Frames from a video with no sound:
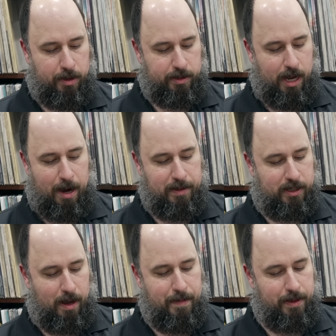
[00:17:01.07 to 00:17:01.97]
know, there's got to be
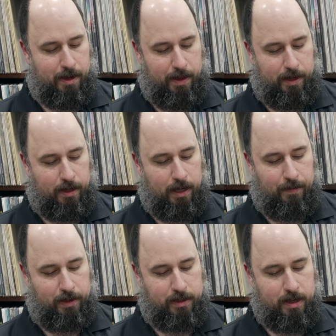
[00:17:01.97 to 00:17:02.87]
something in there they could
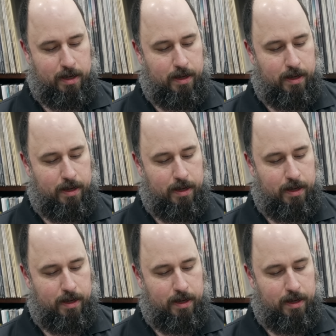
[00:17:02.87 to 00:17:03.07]
give us.